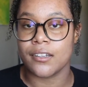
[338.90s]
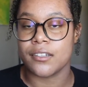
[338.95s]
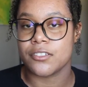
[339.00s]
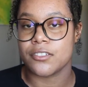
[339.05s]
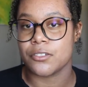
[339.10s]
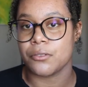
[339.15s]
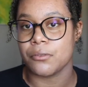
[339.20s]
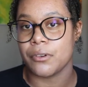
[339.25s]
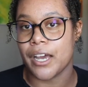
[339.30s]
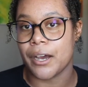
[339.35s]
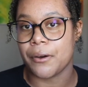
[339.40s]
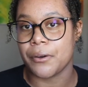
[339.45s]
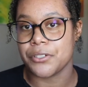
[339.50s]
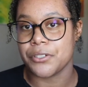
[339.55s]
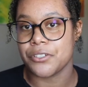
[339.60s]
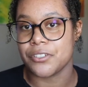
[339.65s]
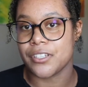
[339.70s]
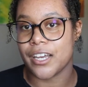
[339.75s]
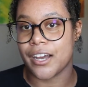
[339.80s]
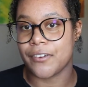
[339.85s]
So now I
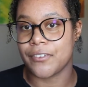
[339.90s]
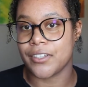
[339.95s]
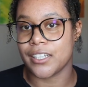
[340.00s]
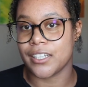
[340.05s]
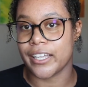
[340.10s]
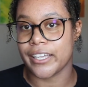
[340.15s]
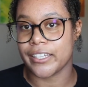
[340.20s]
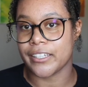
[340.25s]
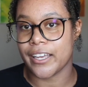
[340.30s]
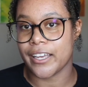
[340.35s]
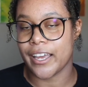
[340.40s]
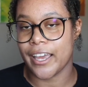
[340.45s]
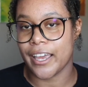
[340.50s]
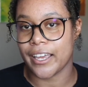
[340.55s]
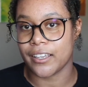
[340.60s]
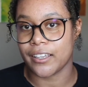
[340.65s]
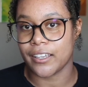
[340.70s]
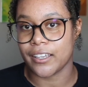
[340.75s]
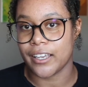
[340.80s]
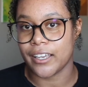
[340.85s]
just have it like
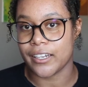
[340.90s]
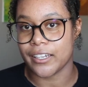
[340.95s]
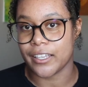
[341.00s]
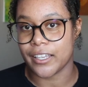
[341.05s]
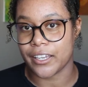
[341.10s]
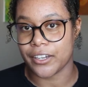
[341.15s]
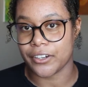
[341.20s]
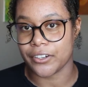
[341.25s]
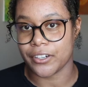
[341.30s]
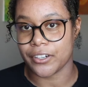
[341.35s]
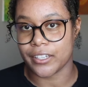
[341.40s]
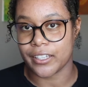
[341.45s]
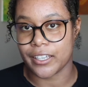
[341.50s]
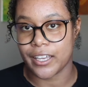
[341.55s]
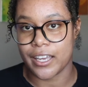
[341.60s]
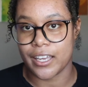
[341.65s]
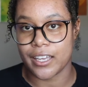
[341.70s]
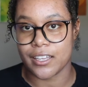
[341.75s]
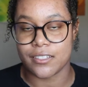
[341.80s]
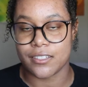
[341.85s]
hanging in here in
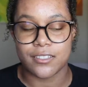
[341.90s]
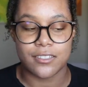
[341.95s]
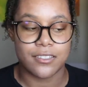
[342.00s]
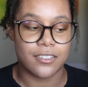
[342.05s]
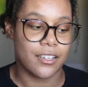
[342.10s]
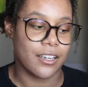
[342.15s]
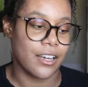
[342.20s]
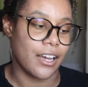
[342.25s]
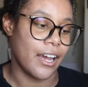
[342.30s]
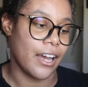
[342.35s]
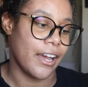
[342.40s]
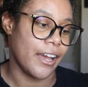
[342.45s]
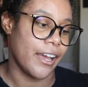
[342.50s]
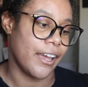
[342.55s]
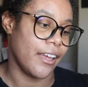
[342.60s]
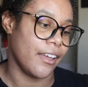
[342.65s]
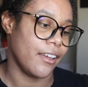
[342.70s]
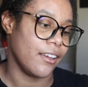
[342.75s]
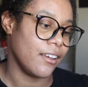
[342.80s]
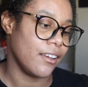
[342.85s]
case
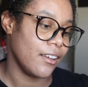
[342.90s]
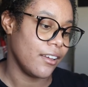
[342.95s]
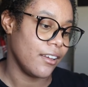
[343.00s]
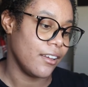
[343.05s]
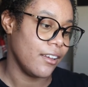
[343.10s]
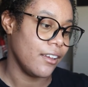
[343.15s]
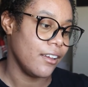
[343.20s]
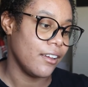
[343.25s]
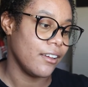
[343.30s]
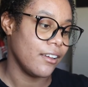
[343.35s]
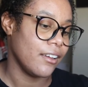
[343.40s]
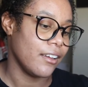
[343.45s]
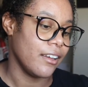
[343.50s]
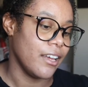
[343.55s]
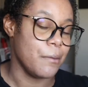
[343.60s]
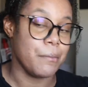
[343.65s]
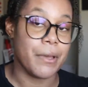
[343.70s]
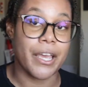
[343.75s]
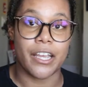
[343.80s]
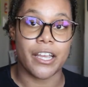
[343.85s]
I
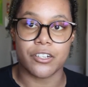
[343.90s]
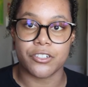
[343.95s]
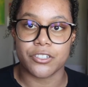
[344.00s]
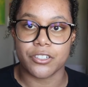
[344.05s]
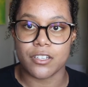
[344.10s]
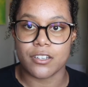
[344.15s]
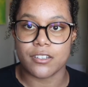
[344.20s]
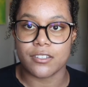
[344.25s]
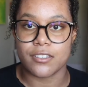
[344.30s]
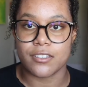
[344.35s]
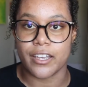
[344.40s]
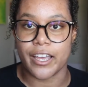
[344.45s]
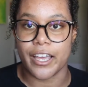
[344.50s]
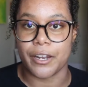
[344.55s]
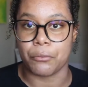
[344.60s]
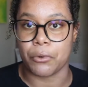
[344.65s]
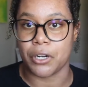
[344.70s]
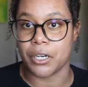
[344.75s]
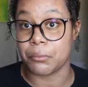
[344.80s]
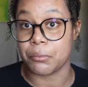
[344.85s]
am anxious
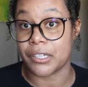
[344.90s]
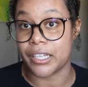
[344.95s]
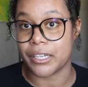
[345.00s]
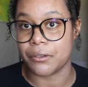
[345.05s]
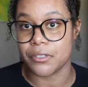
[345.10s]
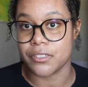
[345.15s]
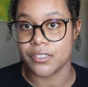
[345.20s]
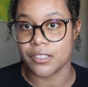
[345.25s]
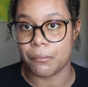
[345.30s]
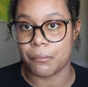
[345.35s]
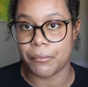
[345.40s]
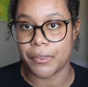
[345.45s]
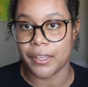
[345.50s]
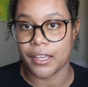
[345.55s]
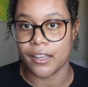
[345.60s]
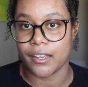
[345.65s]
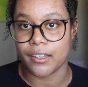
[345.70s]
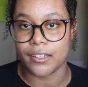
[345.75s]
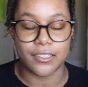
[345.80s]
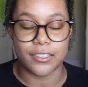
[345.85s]
and want to play with
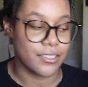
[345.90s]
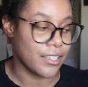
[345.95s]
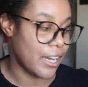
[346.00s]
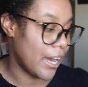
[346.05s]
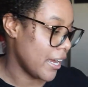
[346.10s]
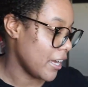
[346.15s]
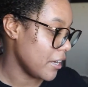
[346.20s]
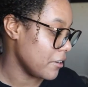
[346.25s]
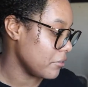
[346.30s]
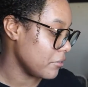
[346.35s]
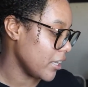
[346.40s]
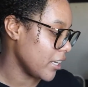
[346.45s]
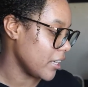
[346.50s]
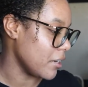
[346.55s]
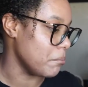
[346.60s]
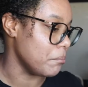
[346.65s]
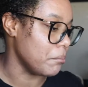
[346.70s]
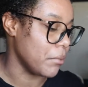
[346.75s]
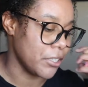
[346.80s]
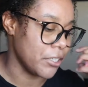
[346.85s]
something because I have like
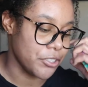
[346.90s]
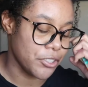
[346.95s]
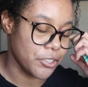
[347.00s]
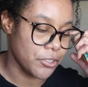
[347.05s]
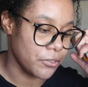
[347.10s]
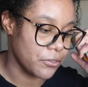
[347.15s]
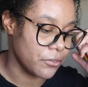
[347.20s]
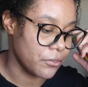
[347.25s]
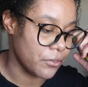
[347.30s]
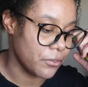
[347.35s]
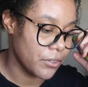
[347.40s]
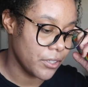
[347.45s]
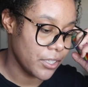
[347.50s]
a bunch of